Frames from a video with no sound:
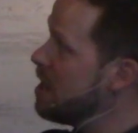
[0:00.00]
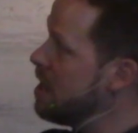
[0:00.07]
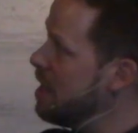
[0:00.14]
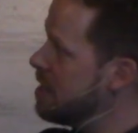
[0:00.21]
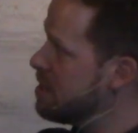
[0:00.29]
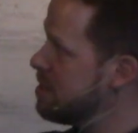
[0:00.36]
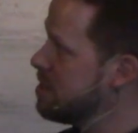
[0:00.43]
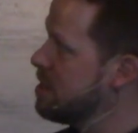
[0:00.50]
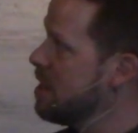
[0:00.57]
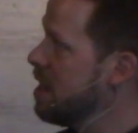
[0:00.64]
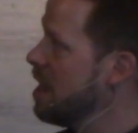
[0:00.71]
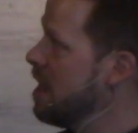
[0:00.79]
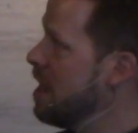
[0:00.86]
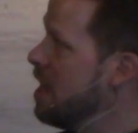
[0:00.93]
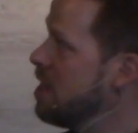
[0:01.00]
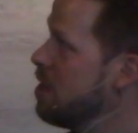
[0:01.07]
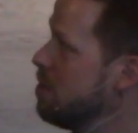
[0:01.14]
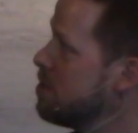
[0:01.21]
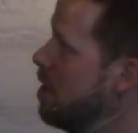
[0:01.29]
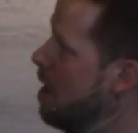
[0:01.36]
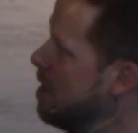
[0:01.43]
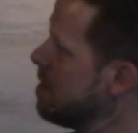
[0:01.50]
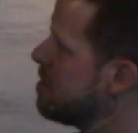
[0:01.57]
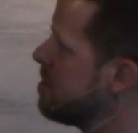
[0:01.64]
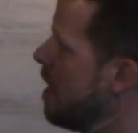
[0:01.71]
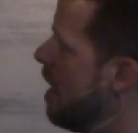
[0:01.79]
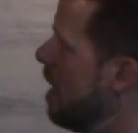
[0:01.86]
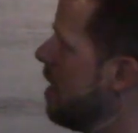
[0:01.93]
this. He goes on to
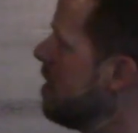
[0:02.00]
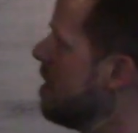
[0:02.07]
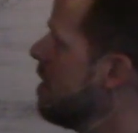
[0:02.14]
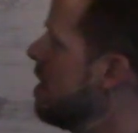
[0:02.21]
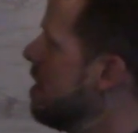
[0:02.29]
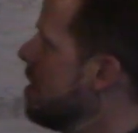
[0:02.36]
say,